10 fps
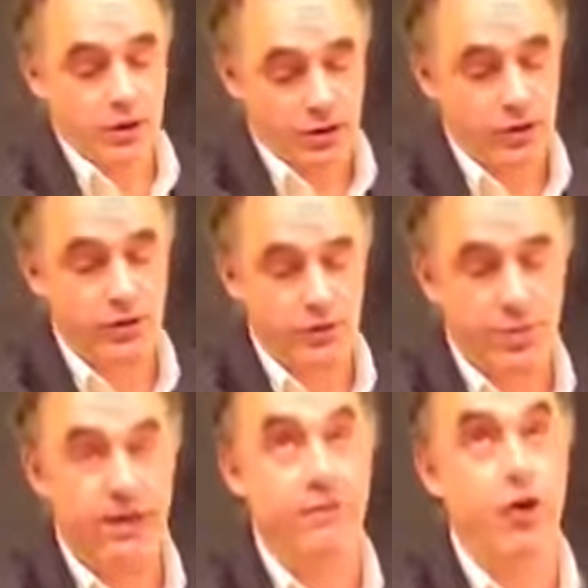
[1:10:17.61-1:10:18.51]
so to
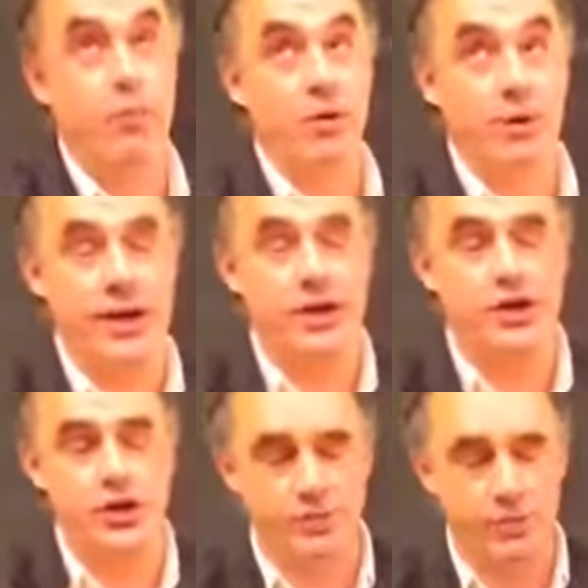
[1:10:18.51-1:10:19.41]
speak, form a
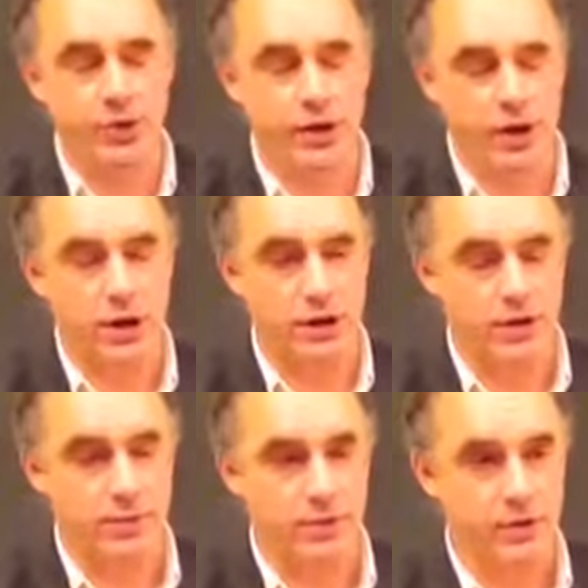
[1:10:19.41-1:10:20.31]
relationship with the
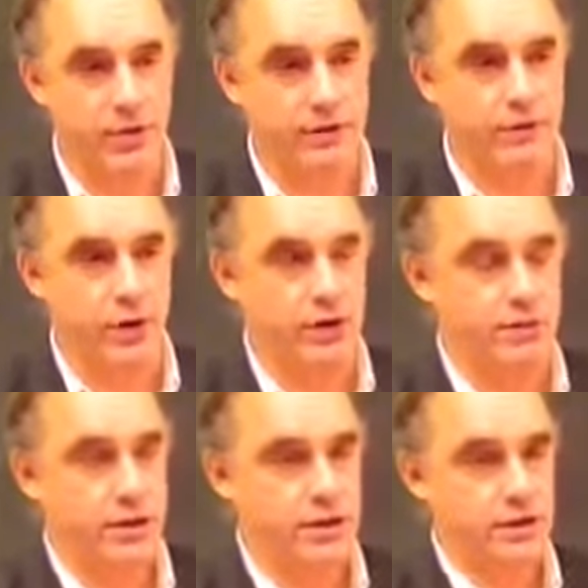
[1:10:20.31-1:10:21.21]
archetype of the Great Father,
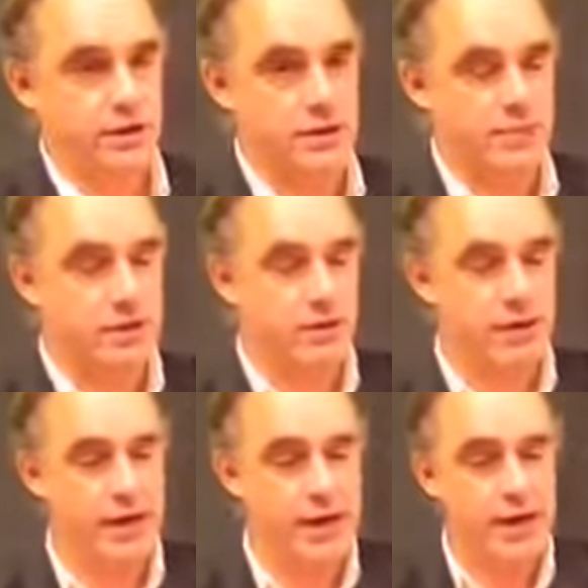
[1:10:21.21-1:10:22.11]
because to some
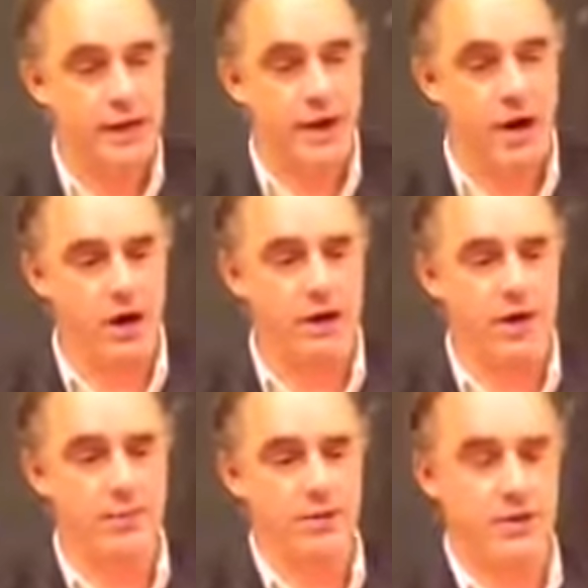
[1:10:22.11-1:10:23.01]
degree, the
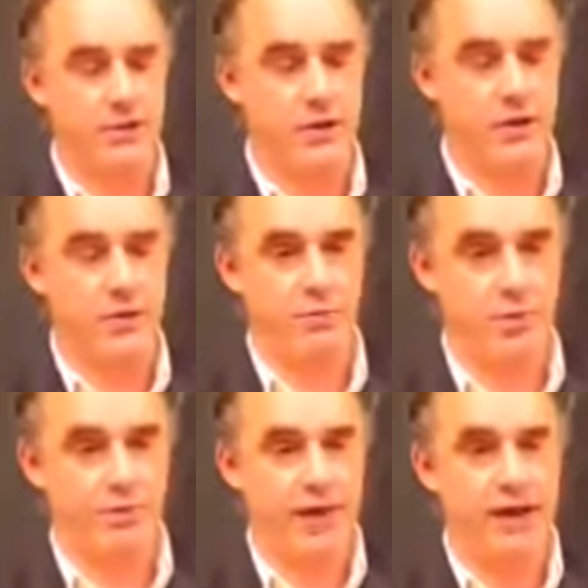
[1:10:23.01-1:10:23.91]
archetype is a figure of
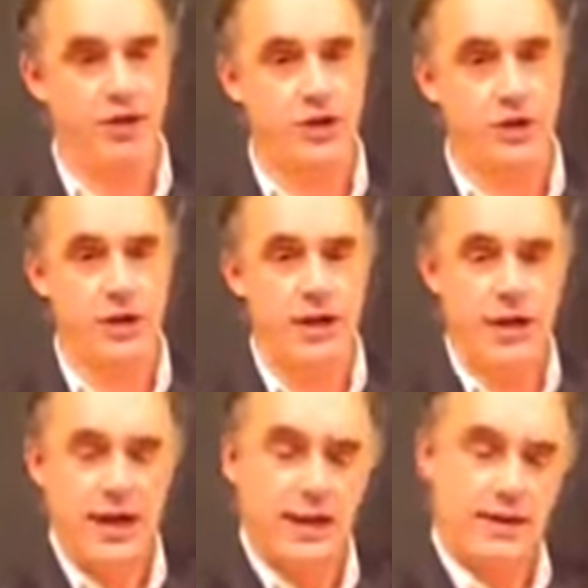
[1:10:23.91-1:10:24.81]
perfection,
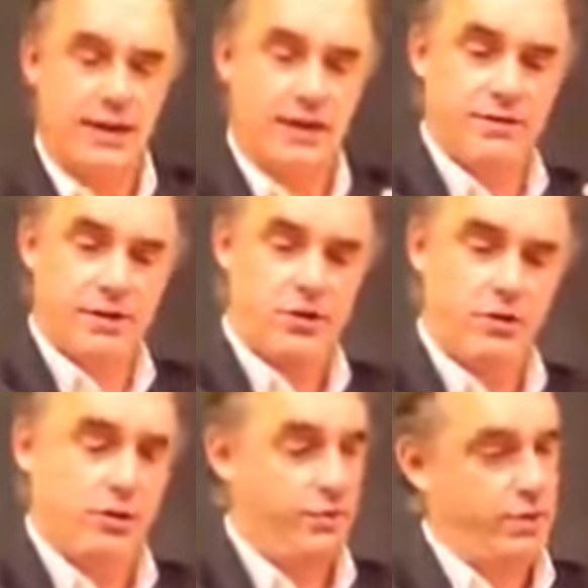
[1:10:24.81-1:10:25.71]
and the
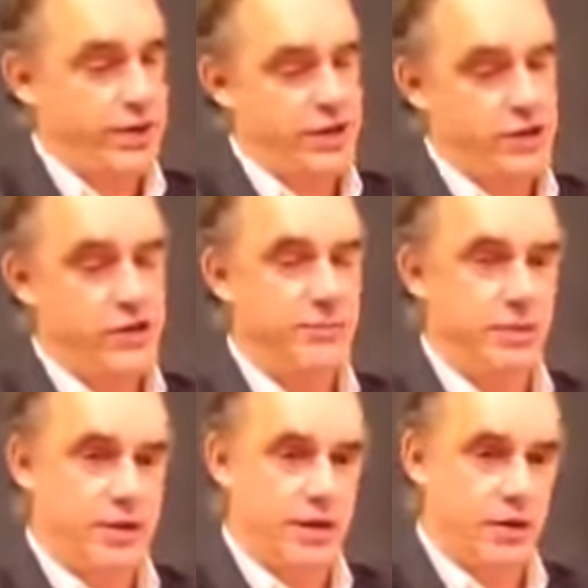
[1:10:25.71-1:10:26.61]
individual in relationship
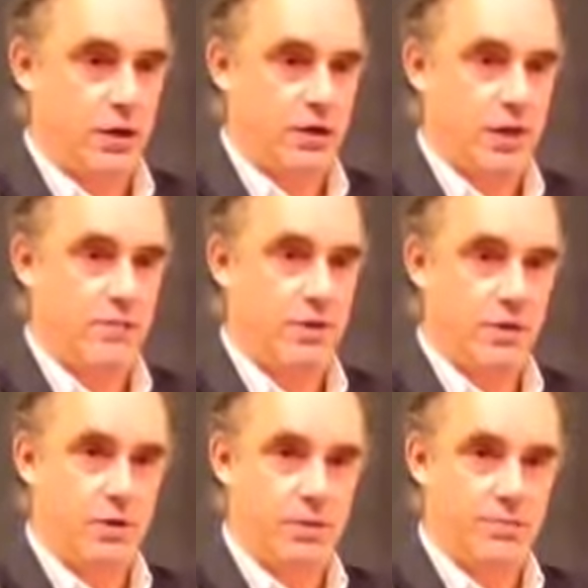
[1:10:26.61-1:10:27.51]
to that archetype is
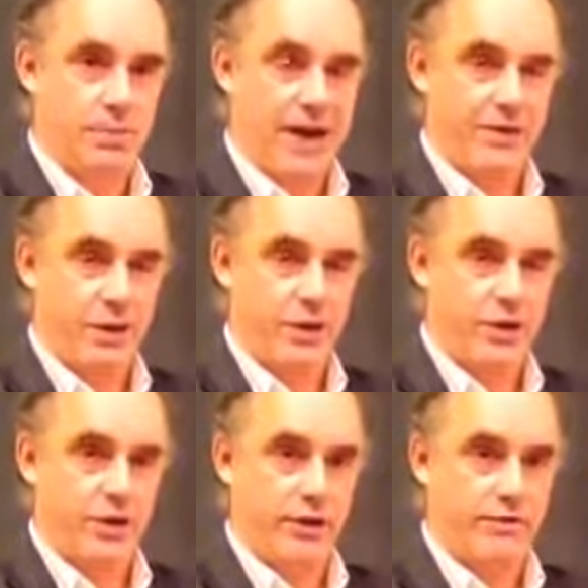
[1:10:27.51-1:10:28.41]
always
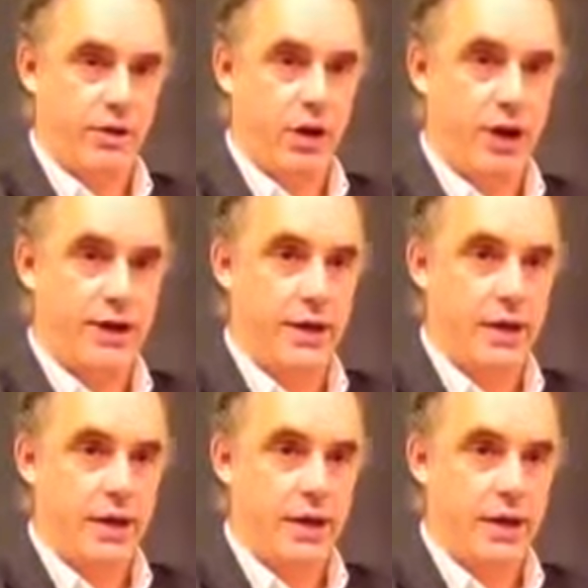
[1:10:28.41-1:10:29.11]
pathologically flawed.